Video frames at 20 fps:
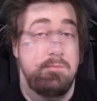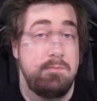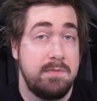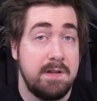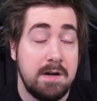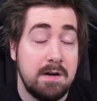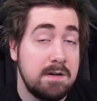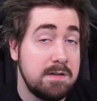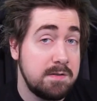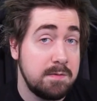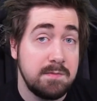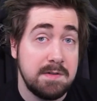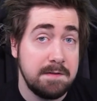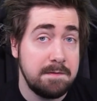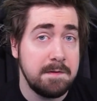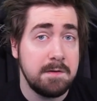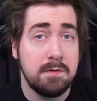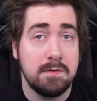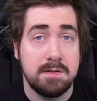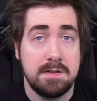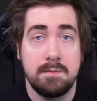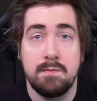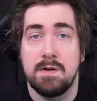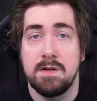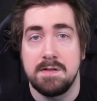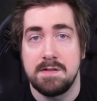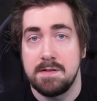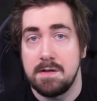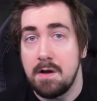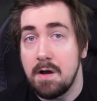There are some difficulty
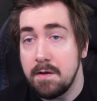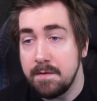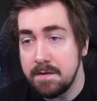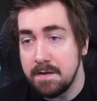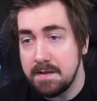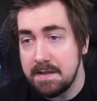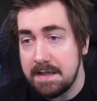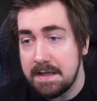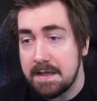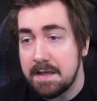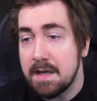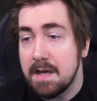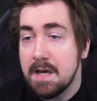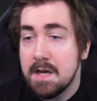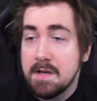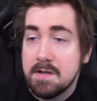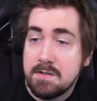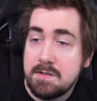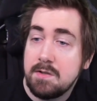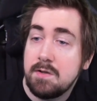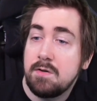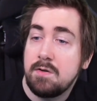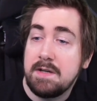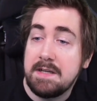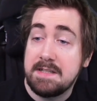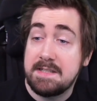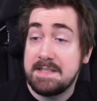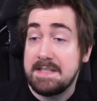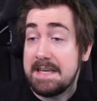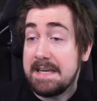mods on the league. So
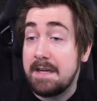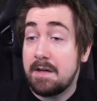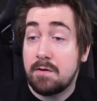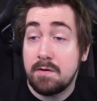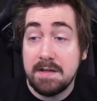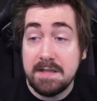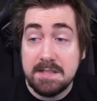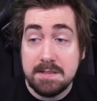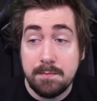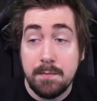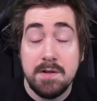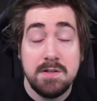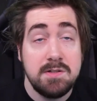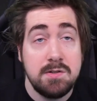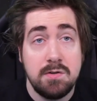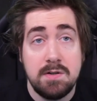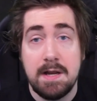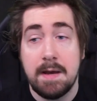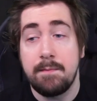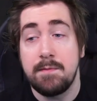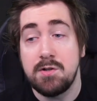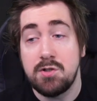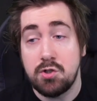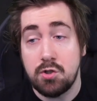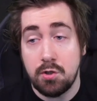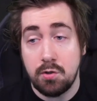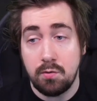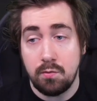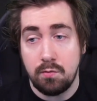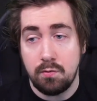it's increased monster damage
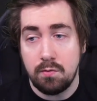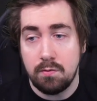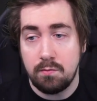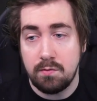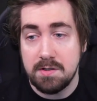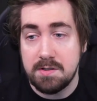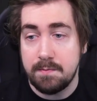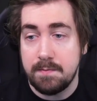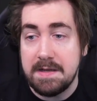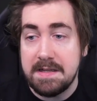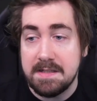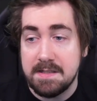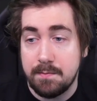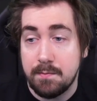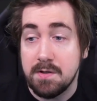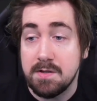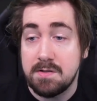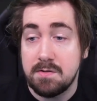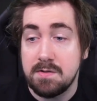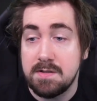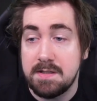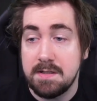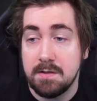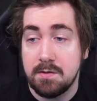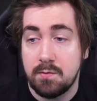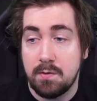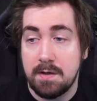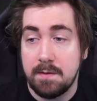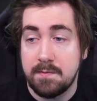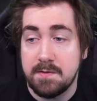2, which means monsters deal
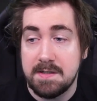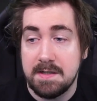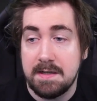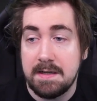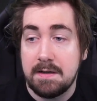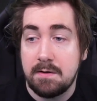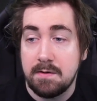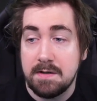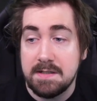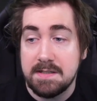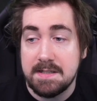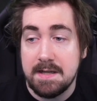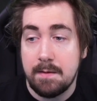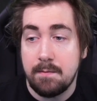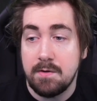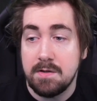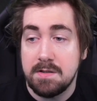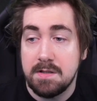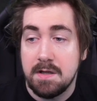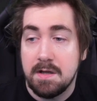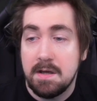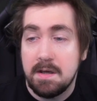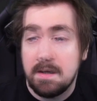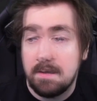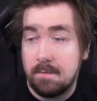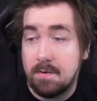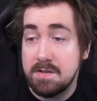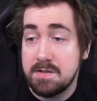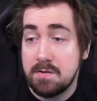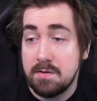20% increased damage.
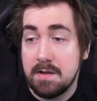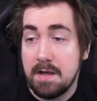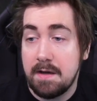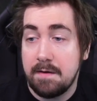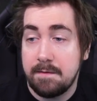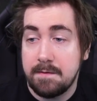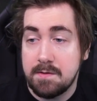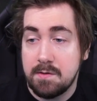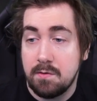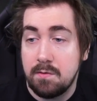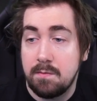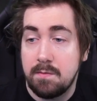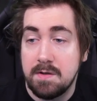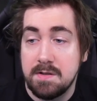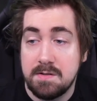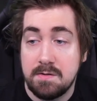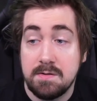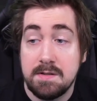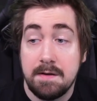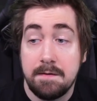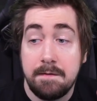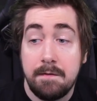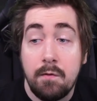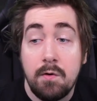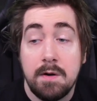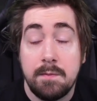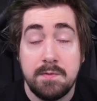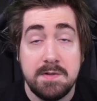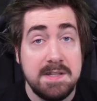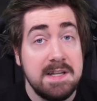Monster life, so monsters have
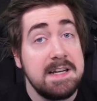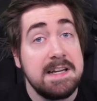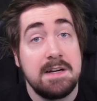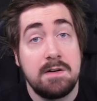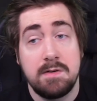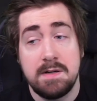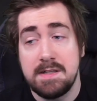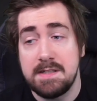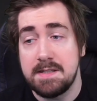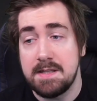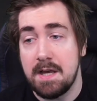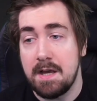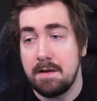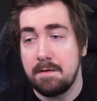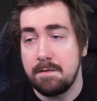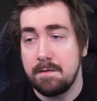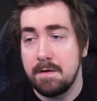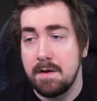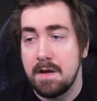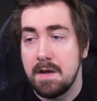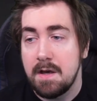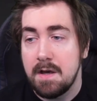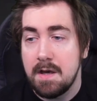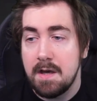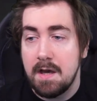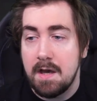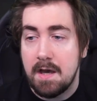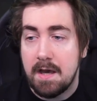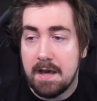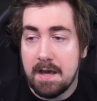40% increased life,
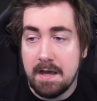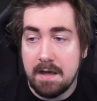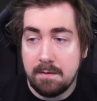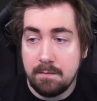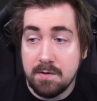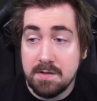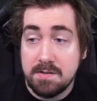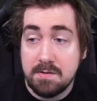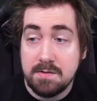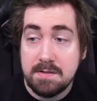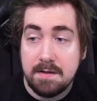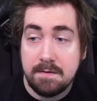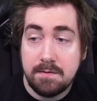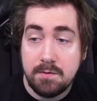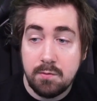and monsters have